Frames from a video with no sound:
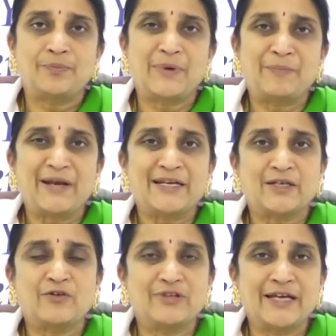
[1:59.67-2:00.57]

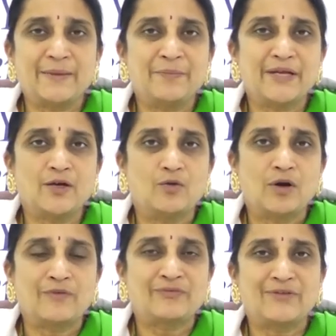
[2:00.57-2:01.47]
preparation of the embryo,
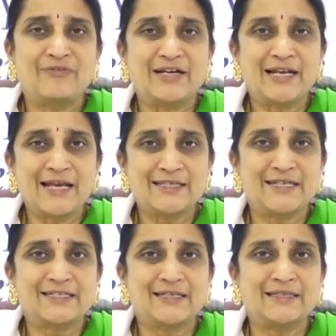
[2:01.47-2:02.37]
after
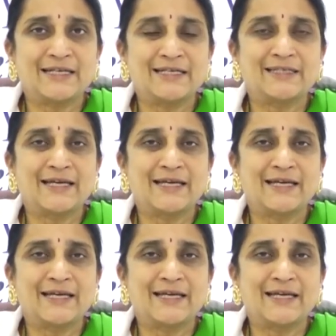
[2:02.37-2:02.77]
fertilization, that is the